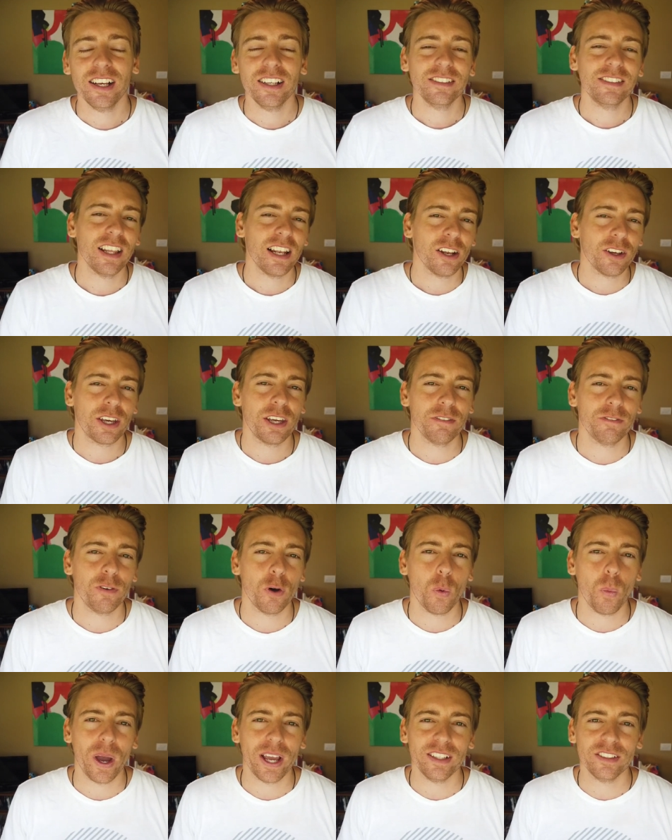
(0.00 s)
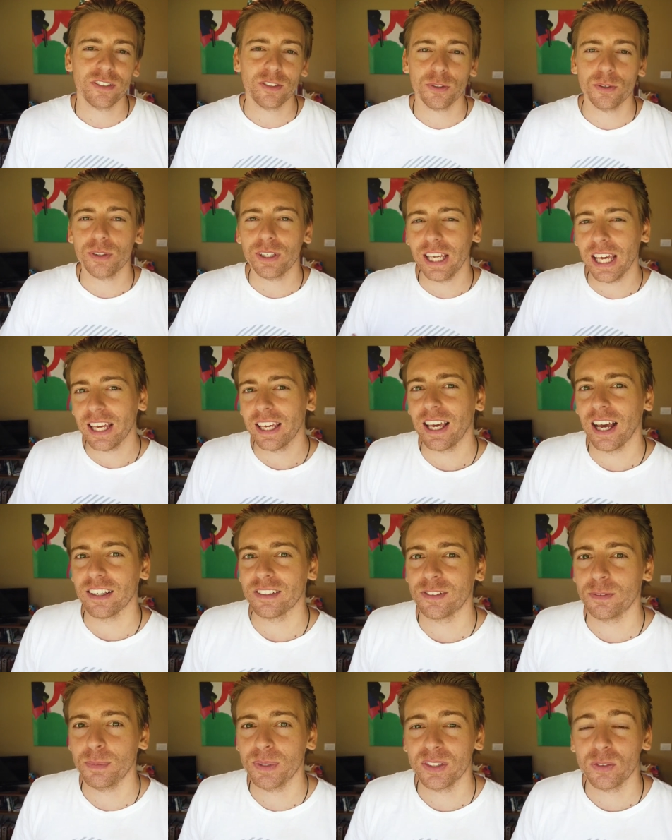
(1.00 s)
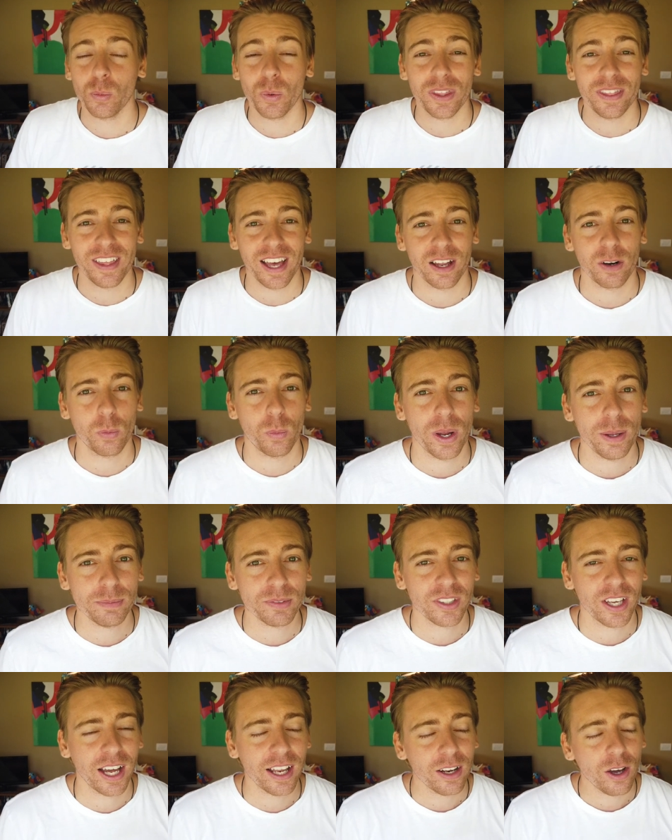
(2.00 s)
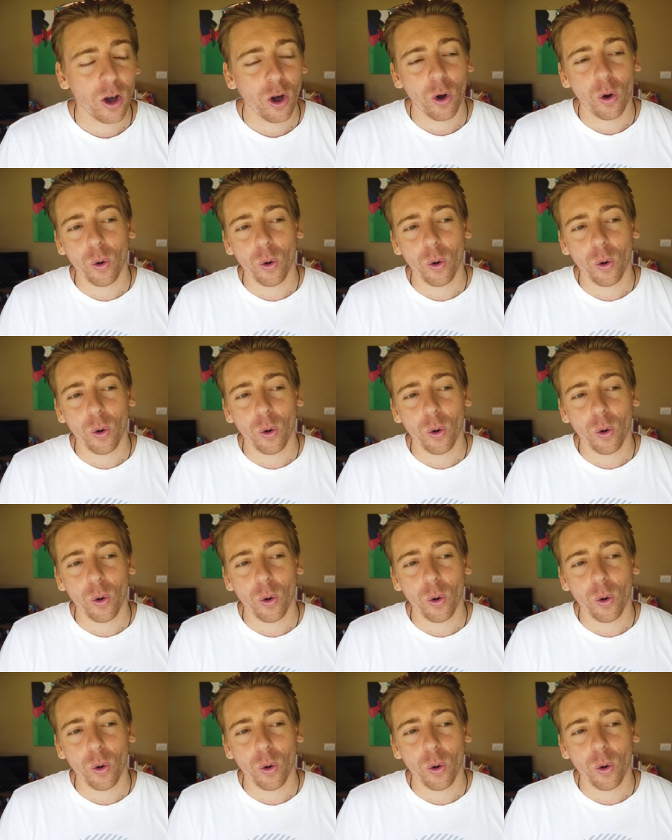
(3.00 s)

So they're looking for ways to get customers without a website.